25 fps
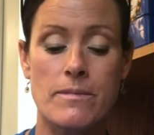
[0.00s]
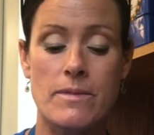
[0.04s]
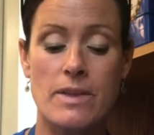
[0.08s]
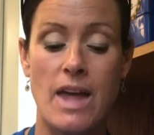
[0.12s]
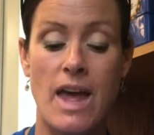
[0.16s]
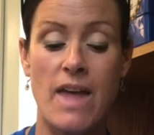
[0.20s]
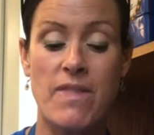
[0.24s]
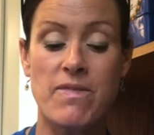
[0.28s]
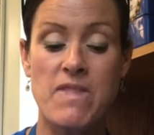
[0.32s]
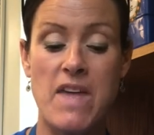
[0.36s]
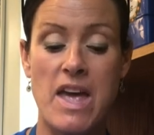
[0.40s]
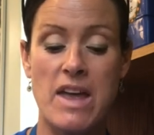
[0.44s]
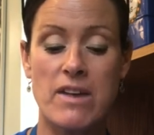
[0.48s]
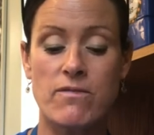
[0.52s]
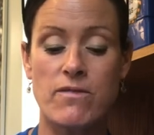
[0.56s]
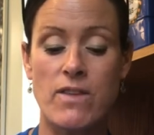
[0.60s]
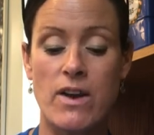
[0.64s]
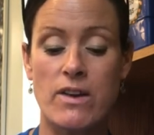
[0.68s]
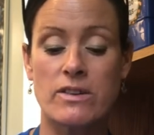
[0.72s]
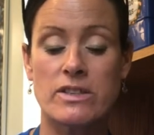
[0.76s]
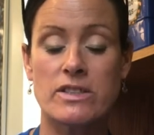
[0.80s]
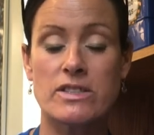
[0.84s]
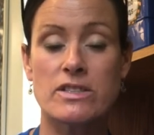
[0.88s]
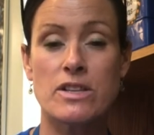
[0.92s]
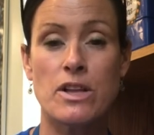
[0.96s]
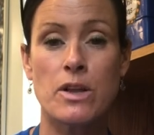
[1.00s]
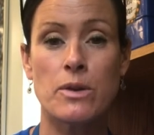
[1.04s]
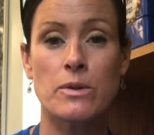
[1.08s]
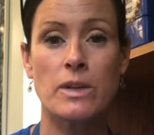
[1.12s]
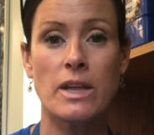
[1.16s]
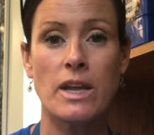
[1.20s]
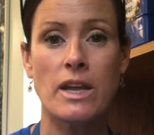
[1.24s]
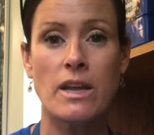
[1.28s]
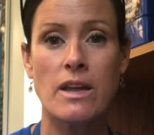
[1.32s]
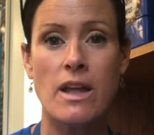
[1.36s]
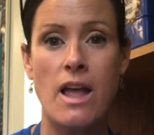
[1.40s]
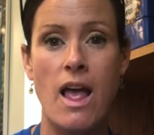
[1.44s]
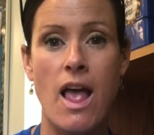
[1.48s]
And then, very
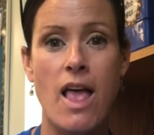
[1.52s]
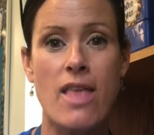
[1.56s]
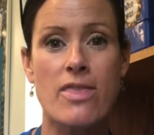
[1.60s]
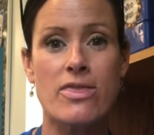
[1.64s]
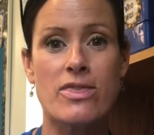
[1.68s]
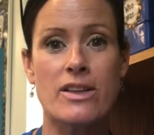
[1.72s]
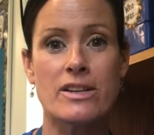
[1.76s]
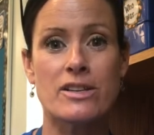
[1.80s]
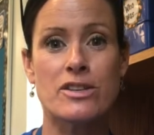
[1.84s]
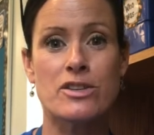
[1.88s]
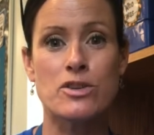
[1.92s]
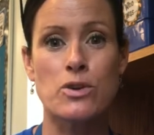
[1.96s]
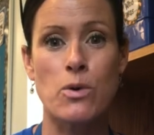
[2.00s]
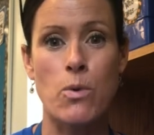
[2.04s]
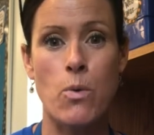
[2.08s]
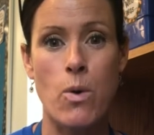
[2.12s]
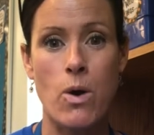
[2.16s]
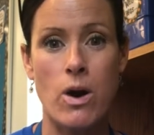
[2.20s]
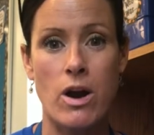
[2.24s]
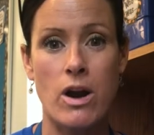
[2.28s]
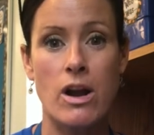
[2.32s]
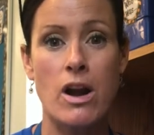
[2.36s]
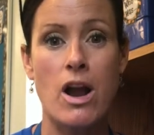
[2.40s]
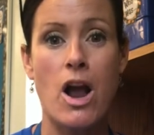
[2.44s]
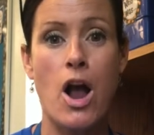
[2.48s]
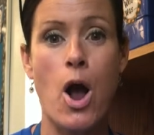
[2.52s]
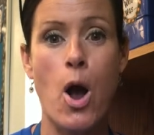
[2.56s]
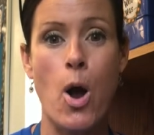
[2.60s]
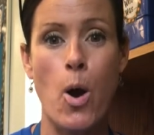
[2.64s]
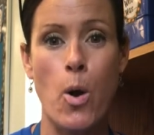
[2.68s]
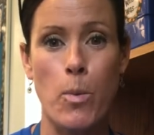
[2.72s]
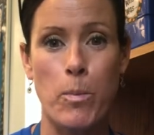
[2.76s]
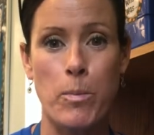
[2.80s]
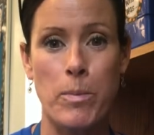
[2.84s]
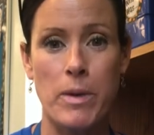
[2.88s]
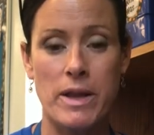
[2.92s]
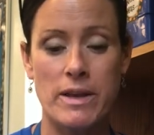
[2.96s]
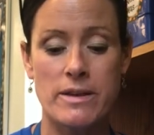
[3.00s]
slowly, the door
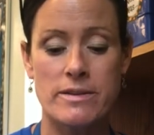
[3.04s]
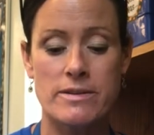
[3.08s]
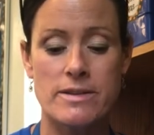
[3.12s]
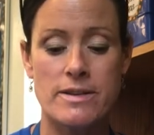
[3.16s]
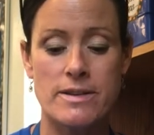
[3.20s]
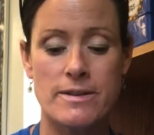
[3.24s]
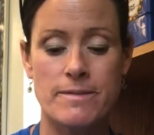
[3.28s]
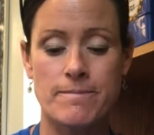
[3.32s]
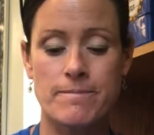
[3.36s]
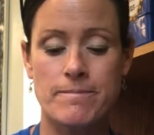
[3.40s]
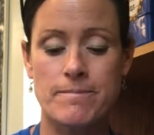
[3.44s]
opened.